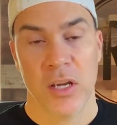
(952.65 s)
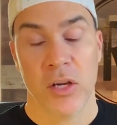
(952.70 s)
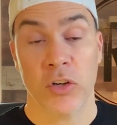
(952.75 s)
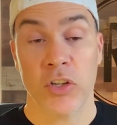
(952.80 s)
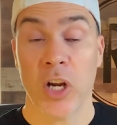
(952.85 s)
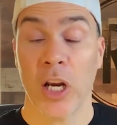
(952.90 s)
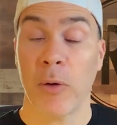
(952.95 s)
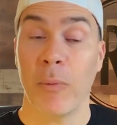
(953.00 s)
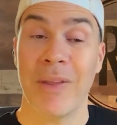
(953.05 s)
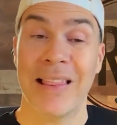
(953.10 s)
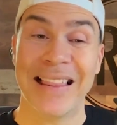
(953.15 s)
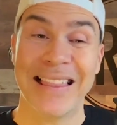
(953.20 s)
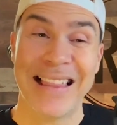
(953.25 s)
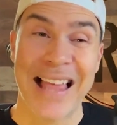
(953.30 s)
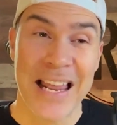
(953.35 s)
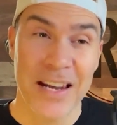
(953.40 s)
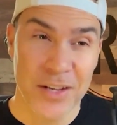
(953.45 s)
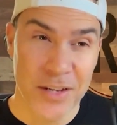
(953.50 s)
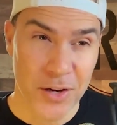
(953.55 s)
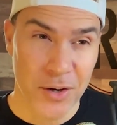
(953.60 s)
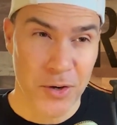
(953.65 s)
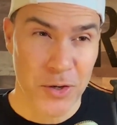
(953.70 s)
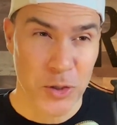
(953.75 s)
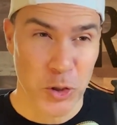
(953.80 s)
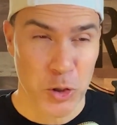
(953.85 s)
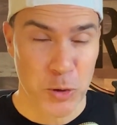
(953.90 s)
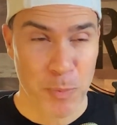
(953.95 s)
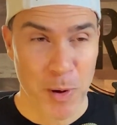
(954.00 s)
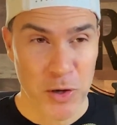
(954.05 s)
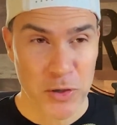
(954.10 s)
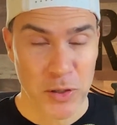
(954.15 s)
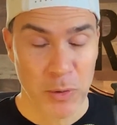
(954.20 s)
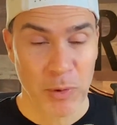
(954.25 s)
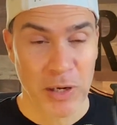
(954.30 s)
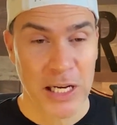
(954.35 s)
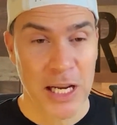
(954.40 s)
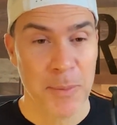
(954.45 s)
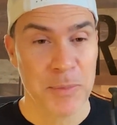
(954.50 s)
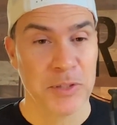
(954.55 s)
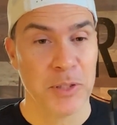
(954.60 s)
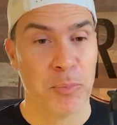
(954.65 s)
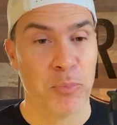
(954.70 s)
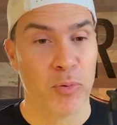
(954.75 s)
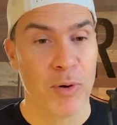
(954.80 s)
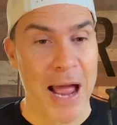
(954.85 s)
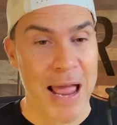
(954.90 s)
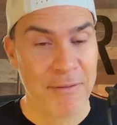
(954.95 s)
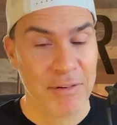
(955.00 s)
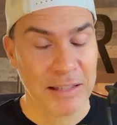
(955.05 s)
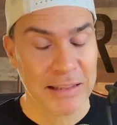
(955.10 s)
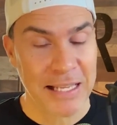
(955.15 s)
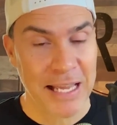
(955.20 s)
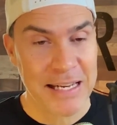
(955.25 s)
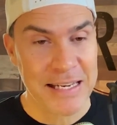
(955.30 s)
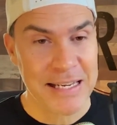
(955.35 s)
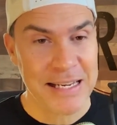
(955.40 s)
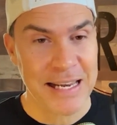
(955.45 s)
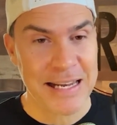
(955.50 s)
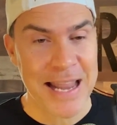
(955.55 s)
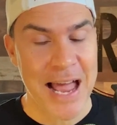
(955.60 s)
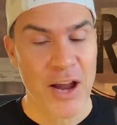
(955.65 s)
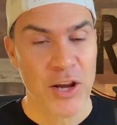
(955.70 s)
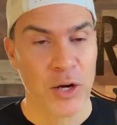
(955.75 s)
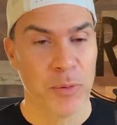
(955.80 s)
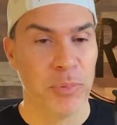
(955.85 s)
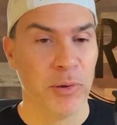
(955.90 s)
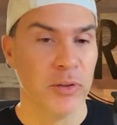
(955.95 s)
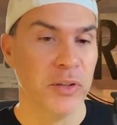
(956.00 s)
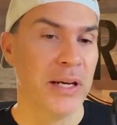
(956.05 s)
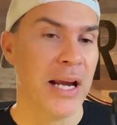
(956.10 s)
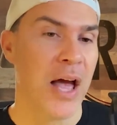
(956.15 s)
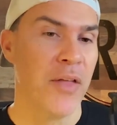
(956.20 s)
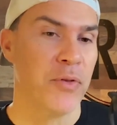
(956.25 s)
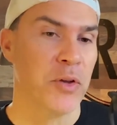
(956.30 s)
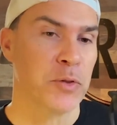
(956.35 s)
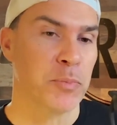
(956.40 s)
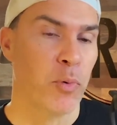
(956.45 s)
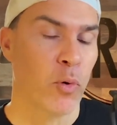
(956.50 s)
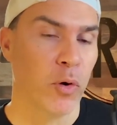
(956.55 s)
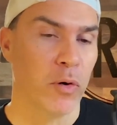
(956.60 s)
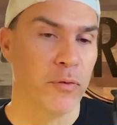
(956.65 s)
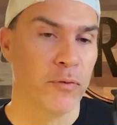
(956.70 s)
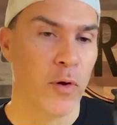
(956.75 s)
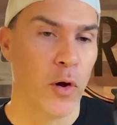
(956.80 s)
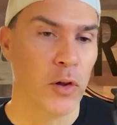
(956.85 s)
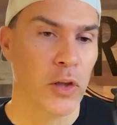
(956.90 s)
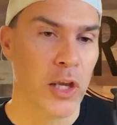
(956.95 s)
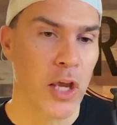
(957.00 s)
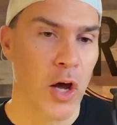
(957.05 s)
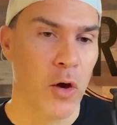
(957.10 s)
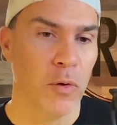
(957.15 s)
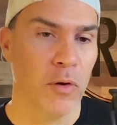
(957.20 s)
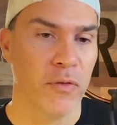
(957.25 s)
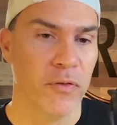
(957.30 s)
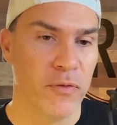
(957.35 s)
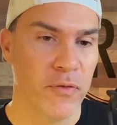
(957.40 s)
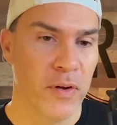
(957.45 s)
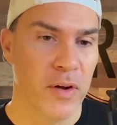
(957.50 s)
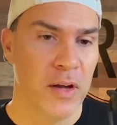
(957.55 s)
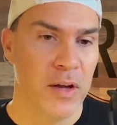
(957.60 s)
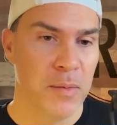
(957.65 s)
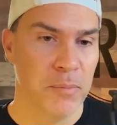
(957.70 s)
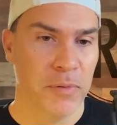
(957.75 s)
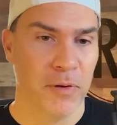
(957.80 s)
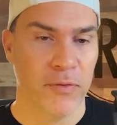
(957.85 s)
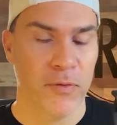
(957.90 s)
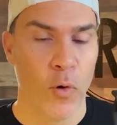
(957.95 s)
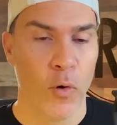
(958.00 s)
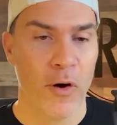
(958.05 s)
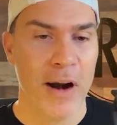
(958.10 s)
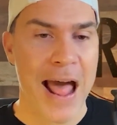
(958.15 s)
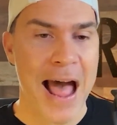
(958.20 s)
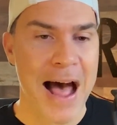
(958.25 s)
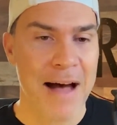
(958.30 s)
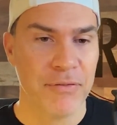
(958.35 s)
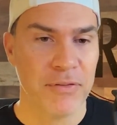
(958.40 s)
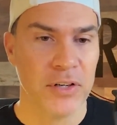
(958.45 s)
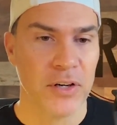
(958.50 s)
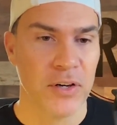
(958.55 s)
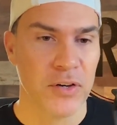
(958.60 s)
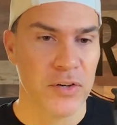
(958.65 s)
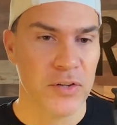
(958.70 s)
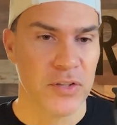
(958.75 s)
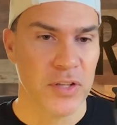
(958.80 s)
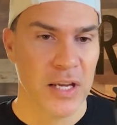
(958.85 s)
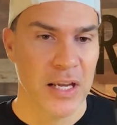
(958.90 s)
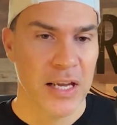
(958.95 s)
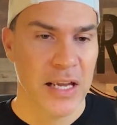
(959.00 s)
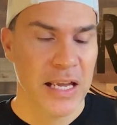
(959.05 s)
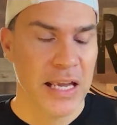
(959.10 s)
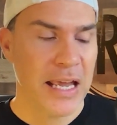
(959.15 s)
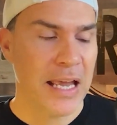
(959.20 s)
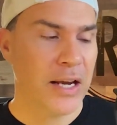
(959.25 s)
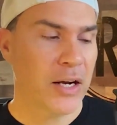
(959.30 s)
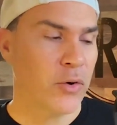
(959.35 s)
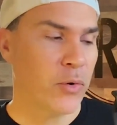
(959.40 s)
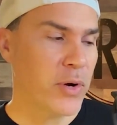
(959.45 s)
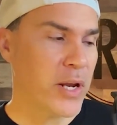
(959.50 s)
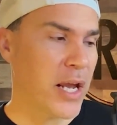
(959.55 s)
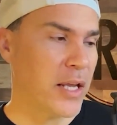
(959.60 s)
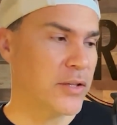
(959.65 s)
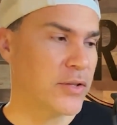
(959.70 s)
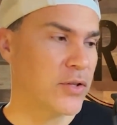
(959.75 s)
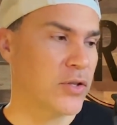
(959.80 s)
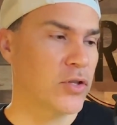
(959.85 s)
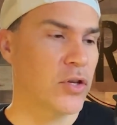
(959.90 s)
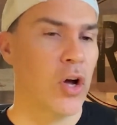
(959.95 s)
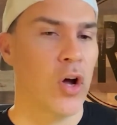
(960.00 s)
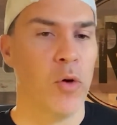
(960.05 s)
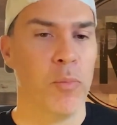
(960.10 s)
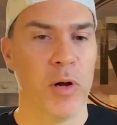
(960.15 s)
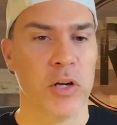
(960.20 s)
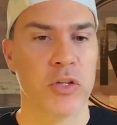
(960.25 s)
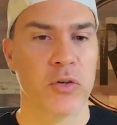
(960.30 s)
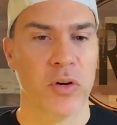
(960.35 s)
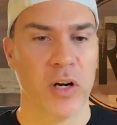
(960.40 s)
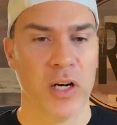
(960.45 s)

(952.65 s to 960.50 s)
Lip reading: you're talking with lenders, especially when it comes to private lending. And now you're building out this portfolio of before and afters. It creates so much